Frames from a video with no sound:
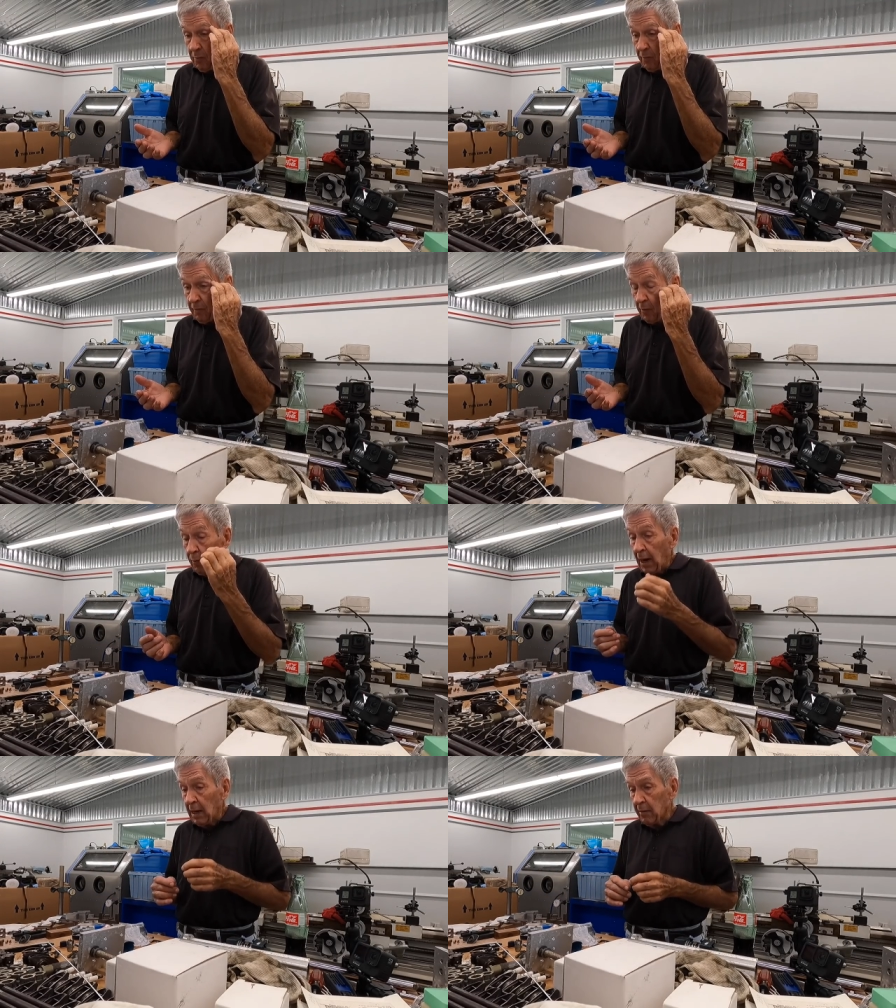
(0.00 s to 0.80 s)
Well, for a
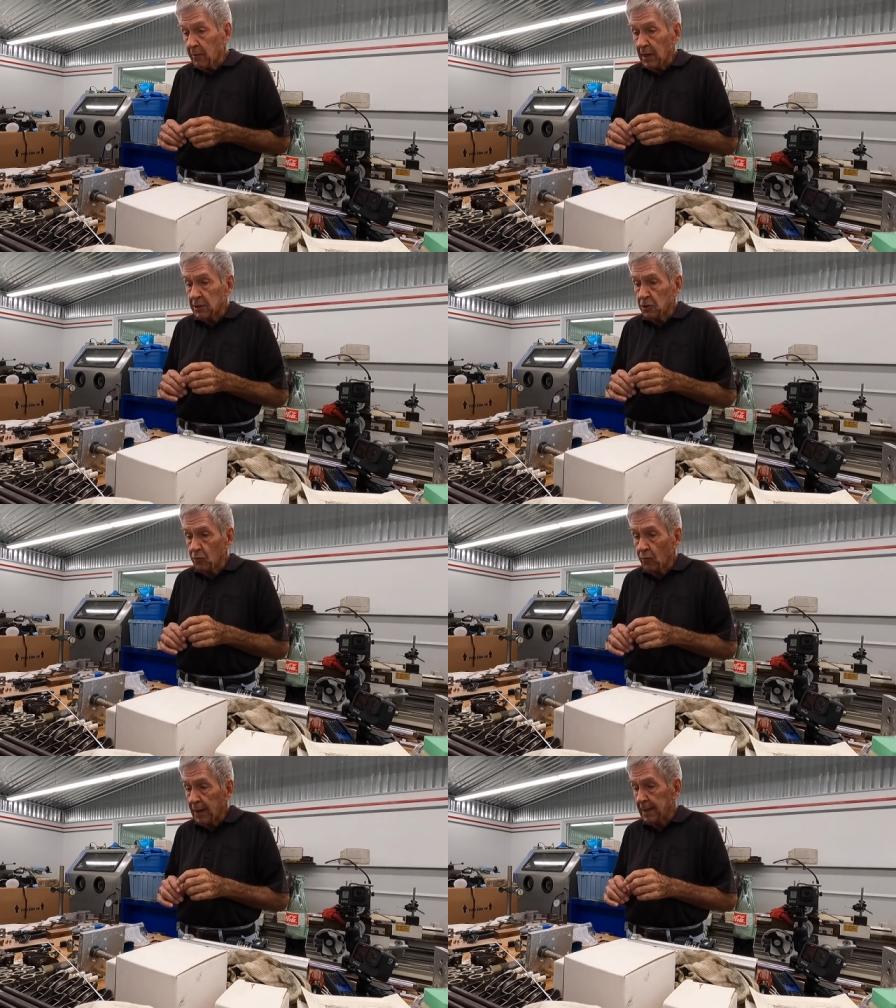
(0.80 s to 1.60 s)
while they would let
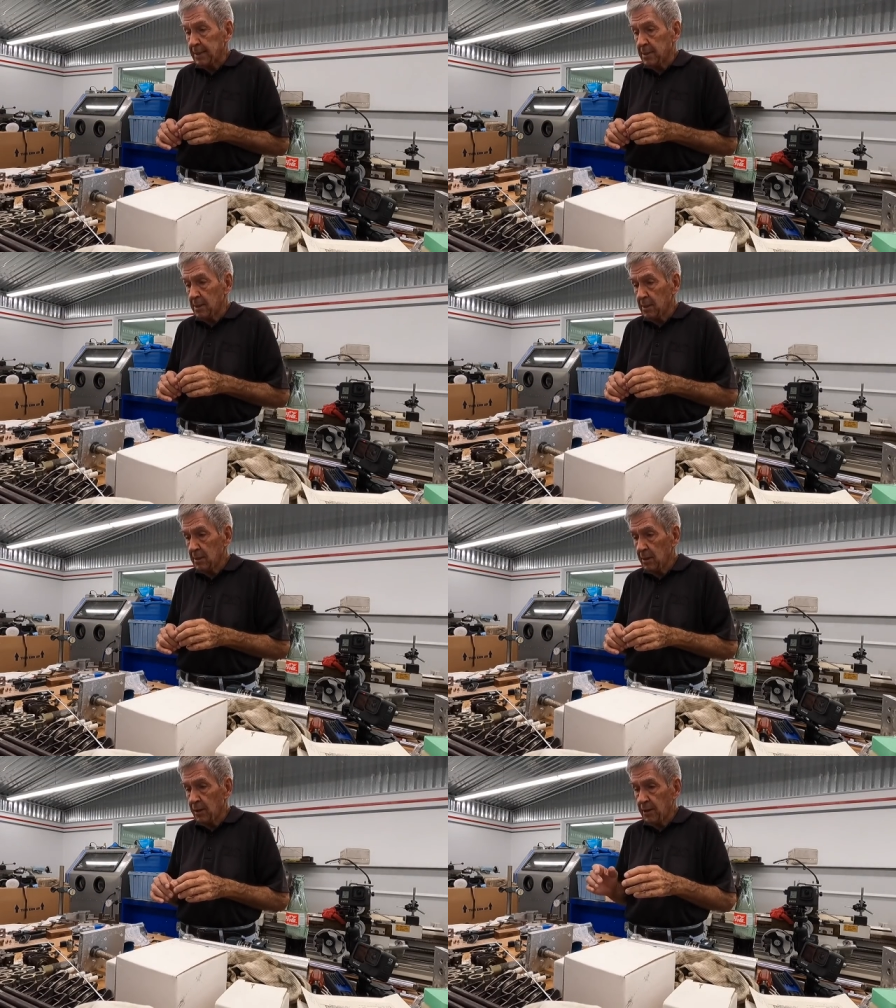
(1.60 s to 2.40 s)
you rent
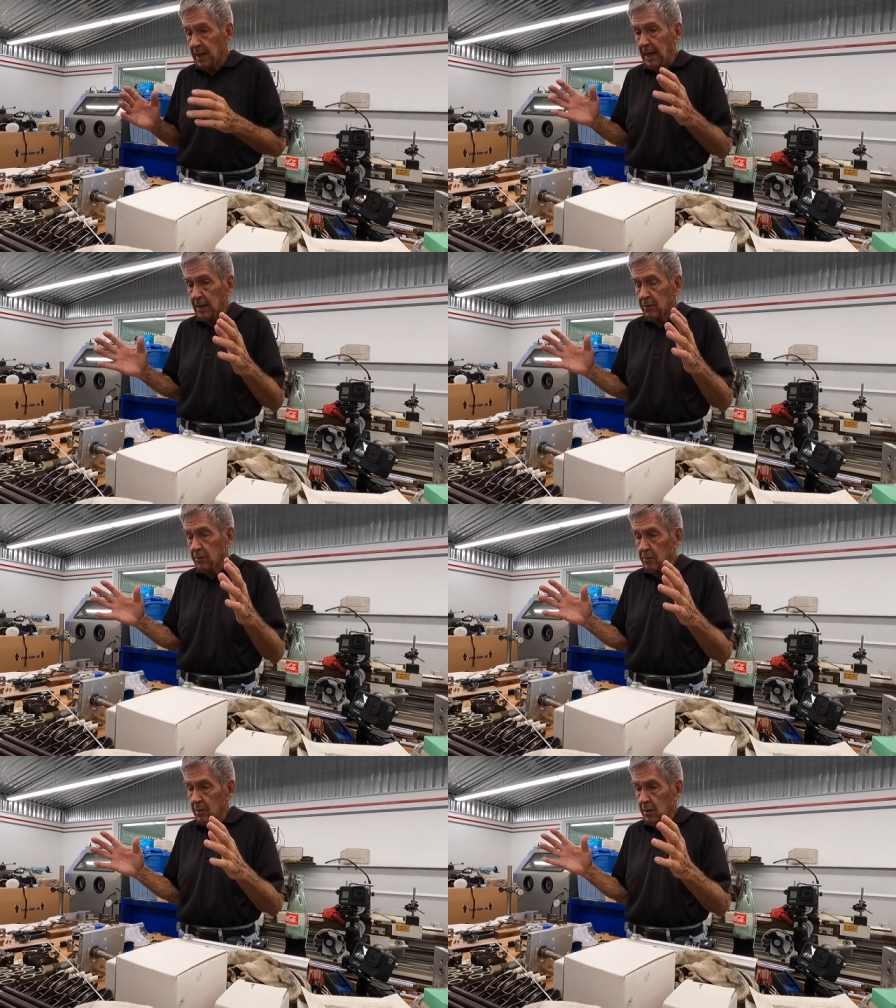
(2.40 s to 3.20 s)
that,
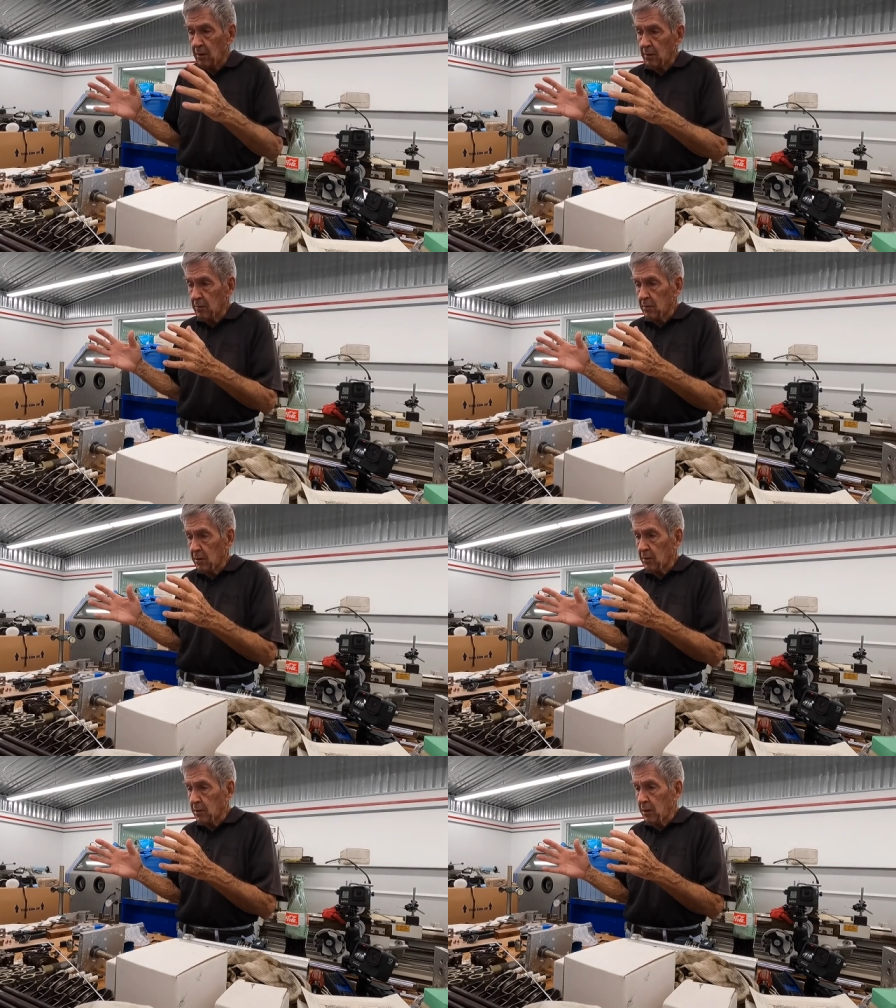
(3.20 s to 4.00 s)
and our,
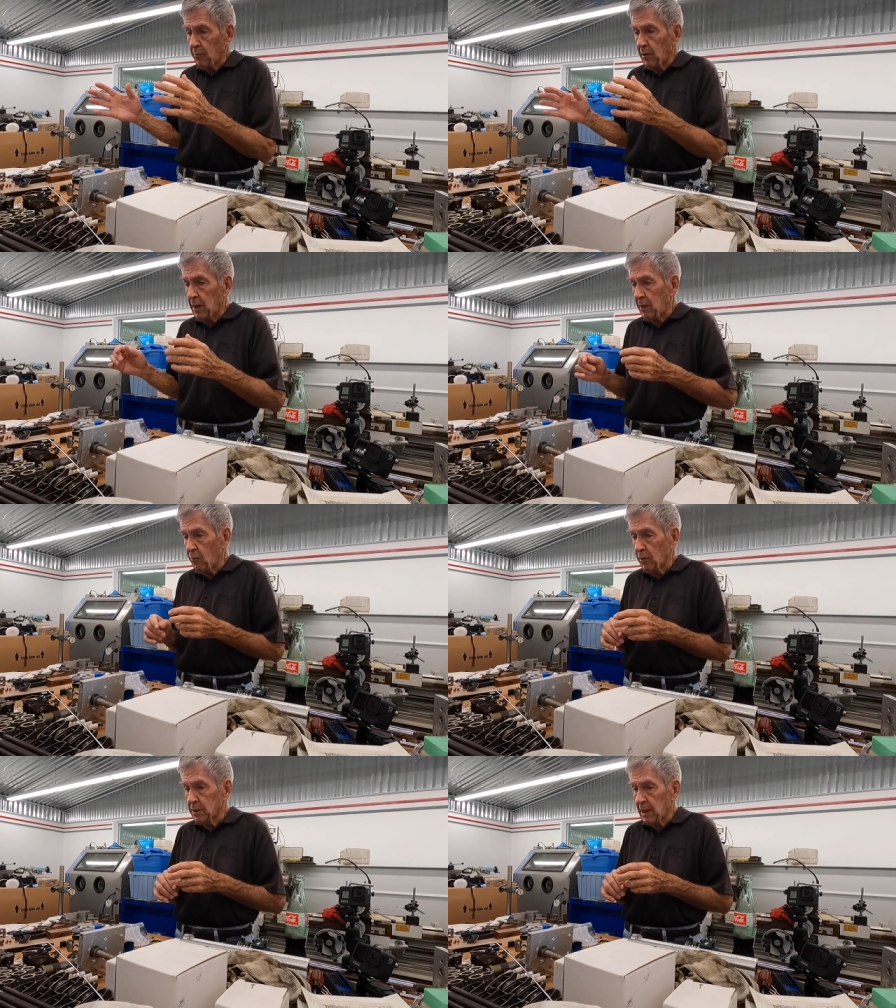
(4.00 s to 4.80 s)
our club rented
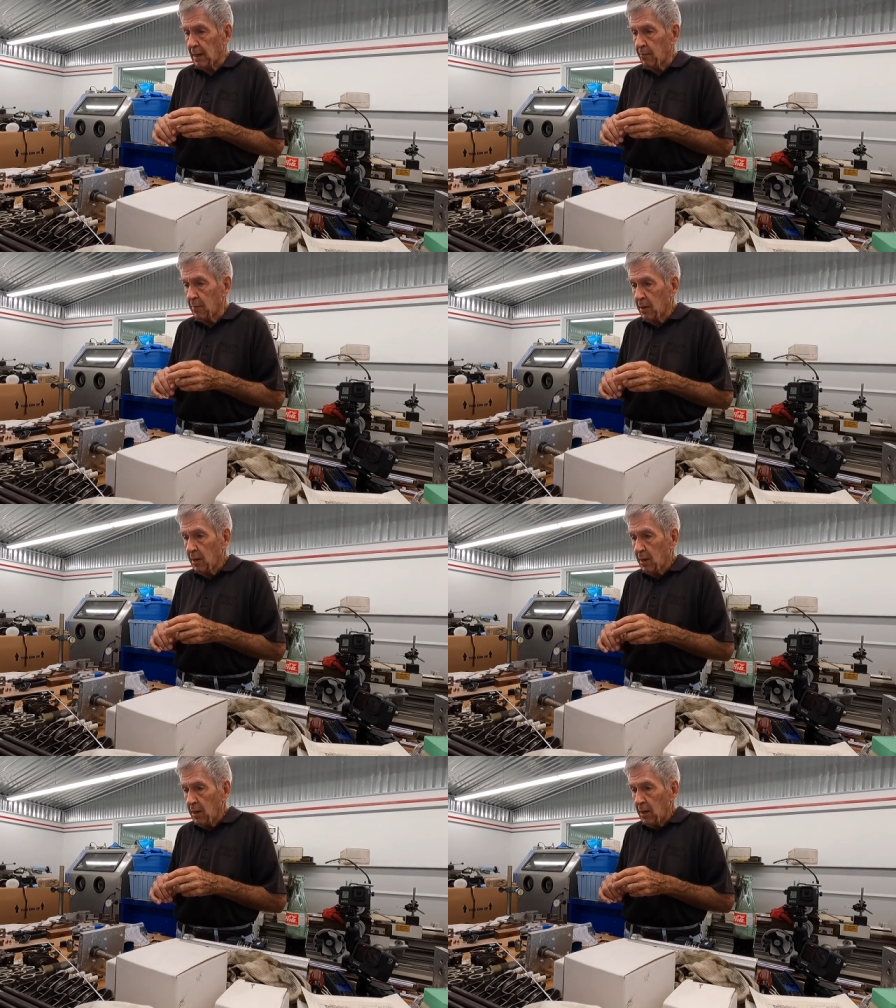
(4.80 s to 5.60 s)
it one time,
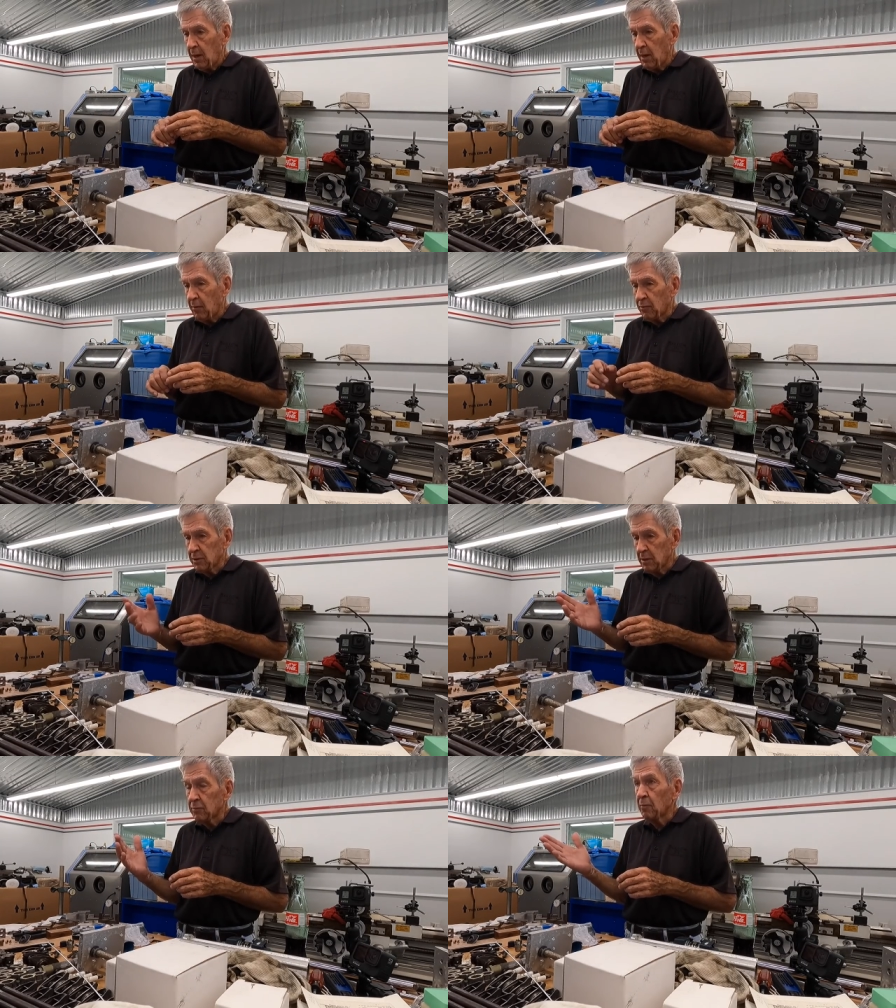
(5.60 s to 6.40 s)
and it
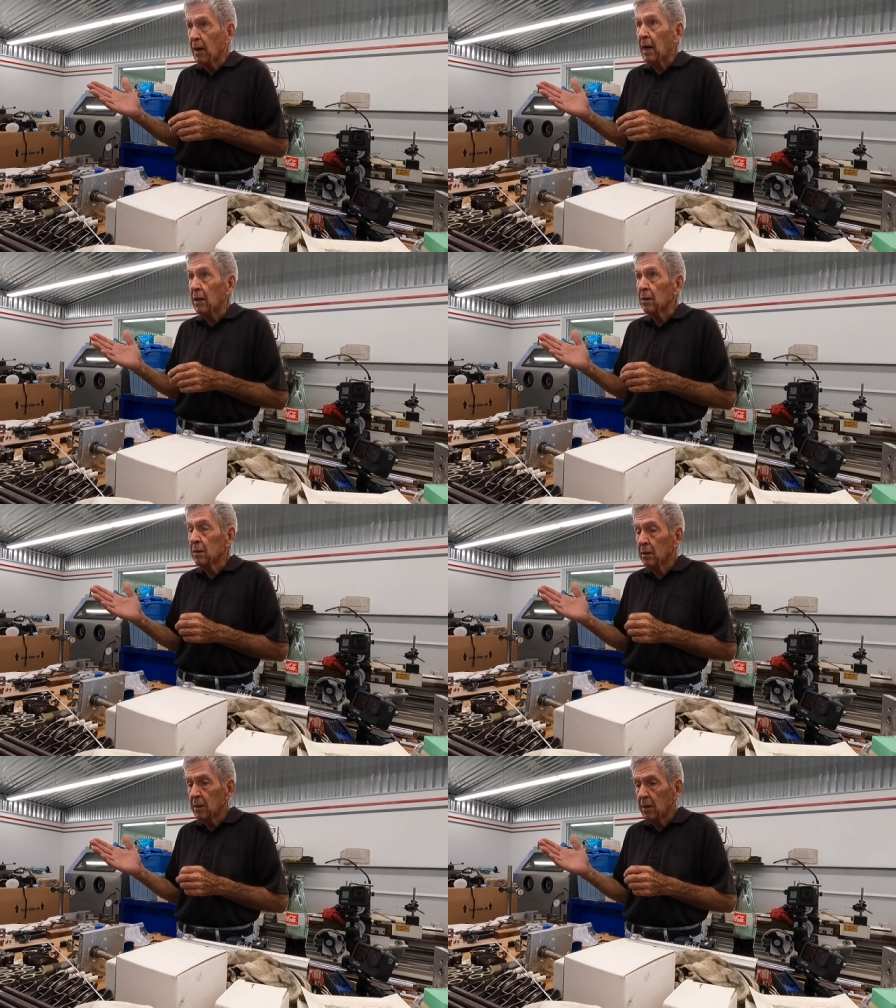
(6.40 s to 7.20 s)
was it was a mile,
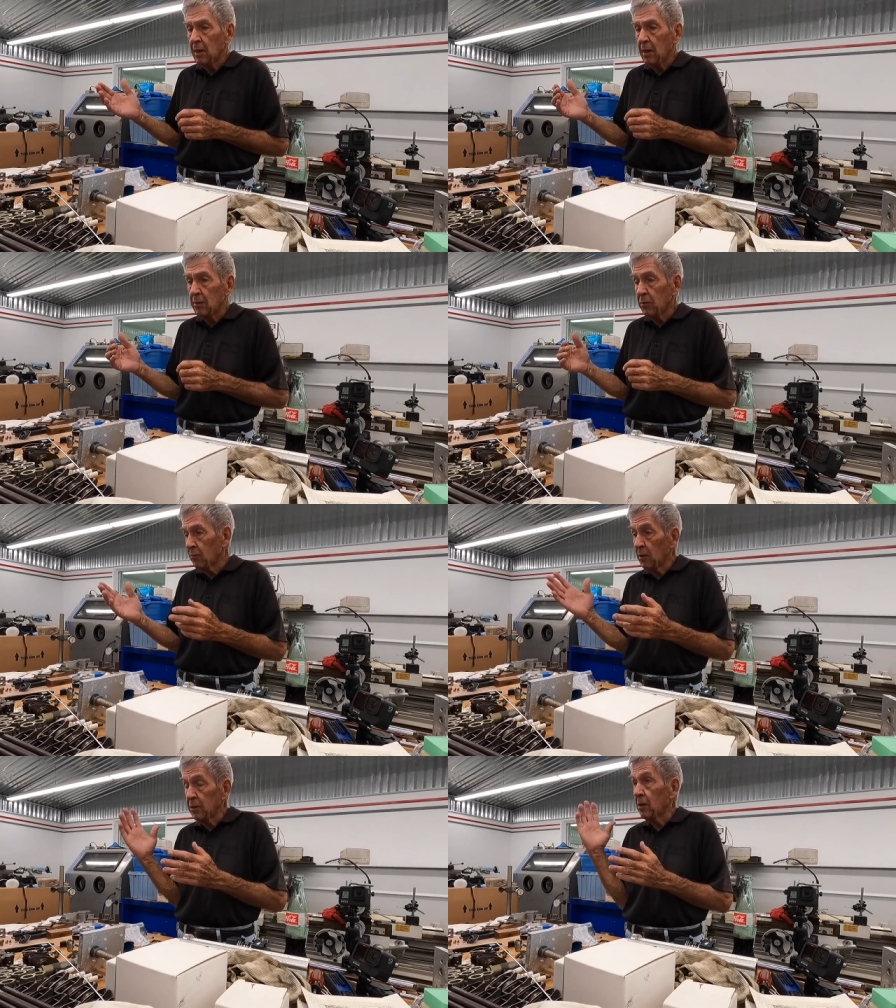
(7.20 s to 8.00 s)
yeah. And
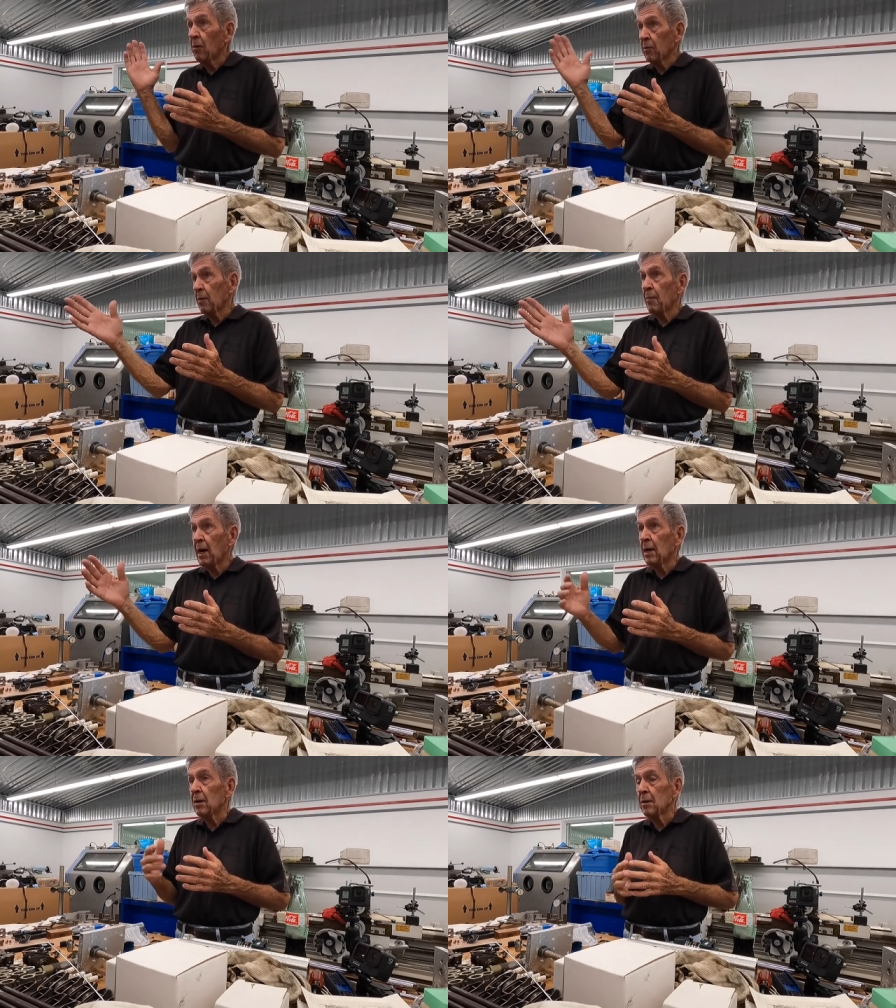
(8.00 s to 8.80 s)
you run your car on that
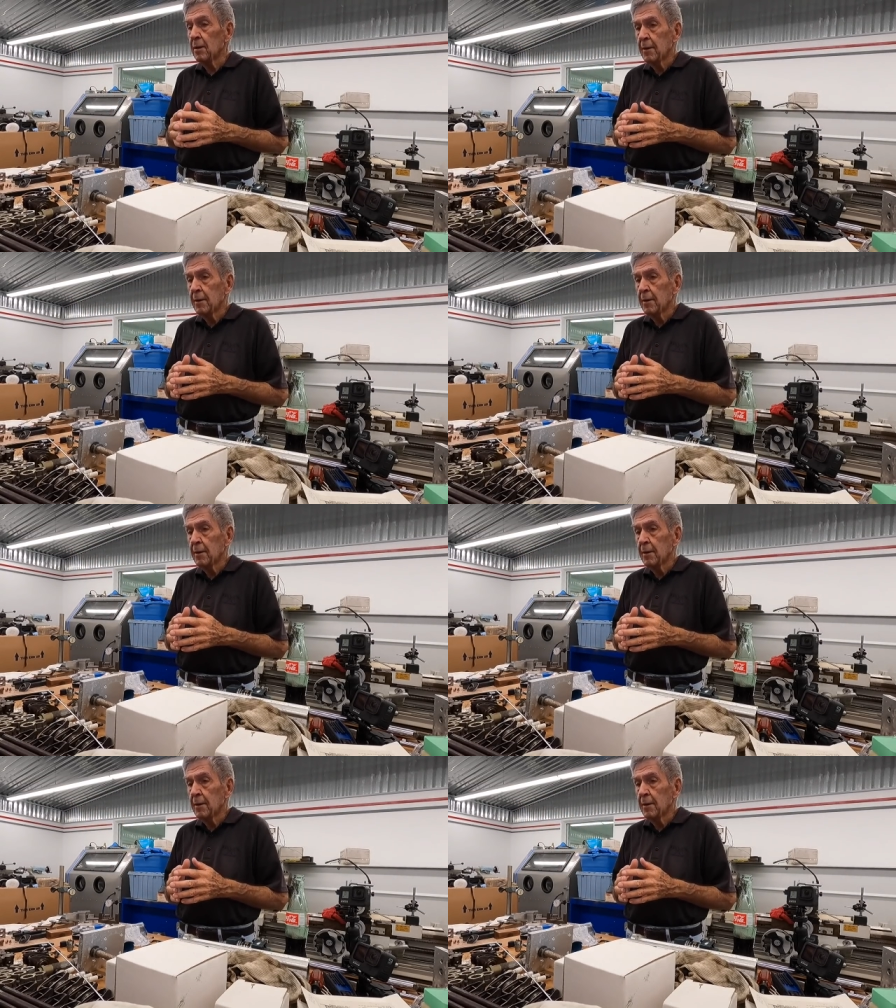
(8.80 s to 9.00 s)
mile,